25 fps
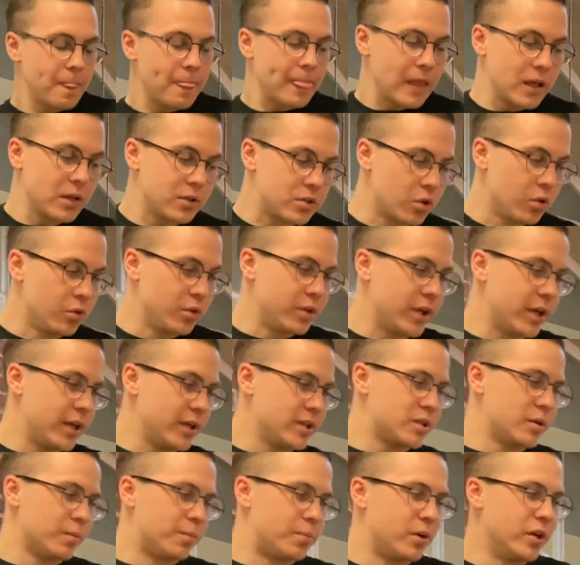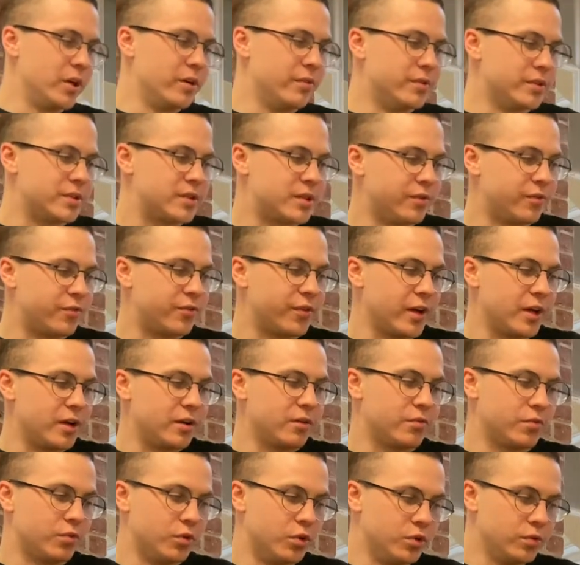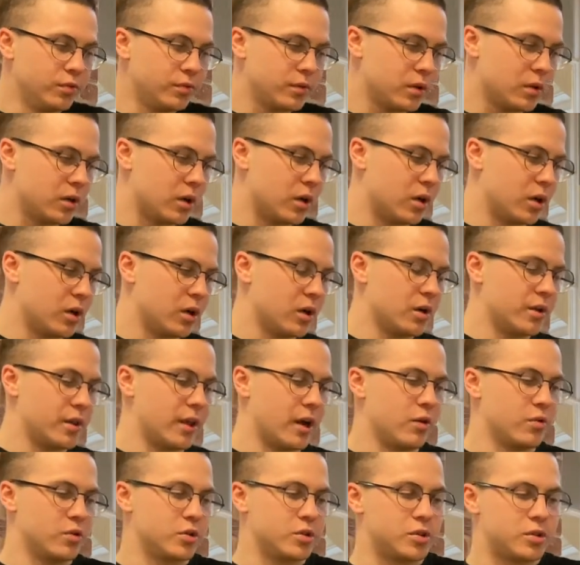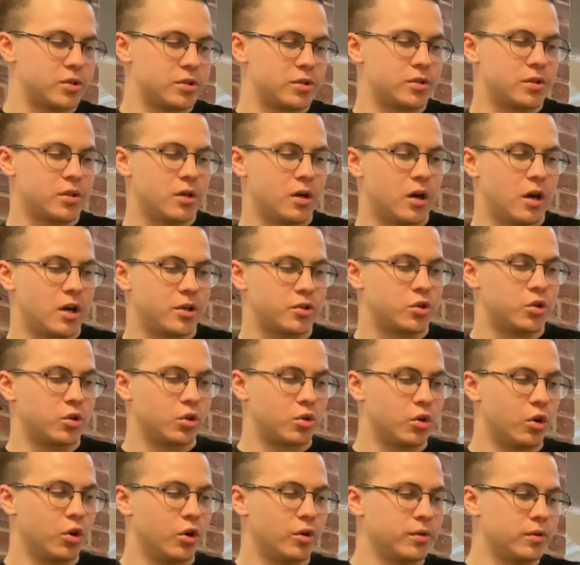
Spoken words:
So here's the previous synthetic route I took on.